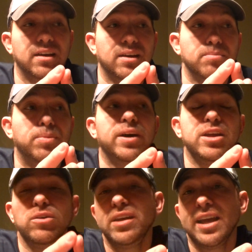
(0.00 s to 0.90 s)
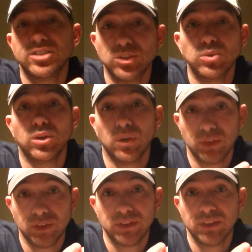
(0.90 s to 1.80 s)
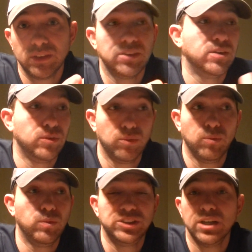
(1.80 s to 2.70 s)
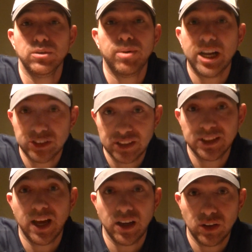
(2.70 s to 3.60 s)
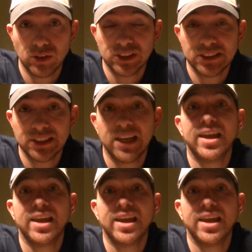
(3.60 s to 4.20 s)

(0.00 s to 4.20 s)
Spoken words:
But he only has 2 closers. Whichever Padres guy closes,